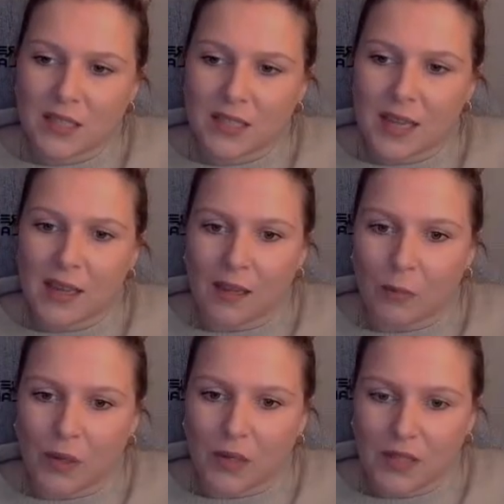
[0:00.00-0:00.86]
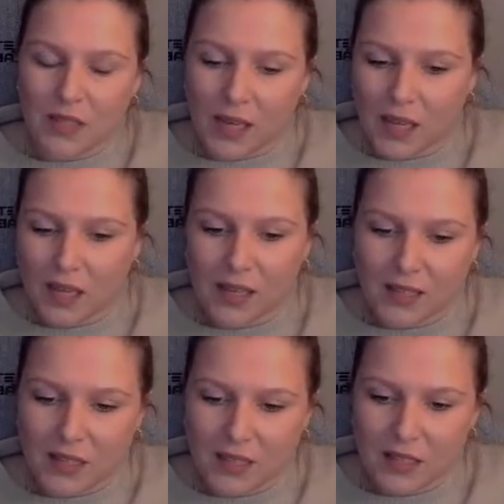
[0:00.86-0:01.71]
taking pills. Like,
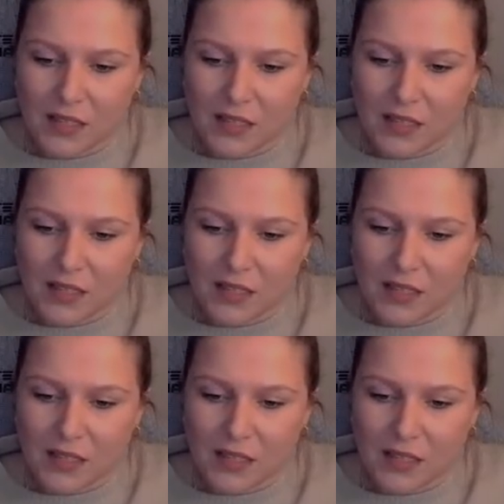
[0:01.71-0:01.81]
it's